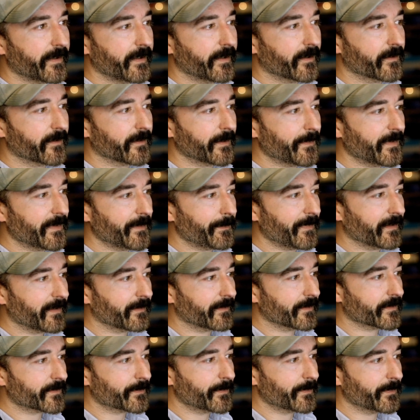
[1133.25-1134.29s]
Let me make this
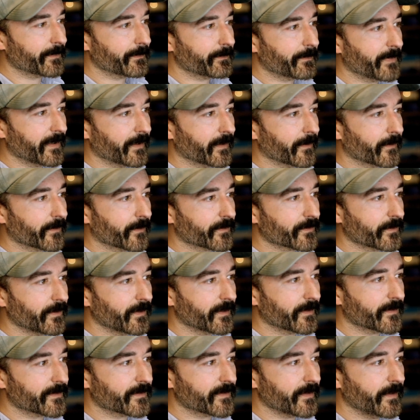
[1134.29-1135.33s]
bigger so you can see.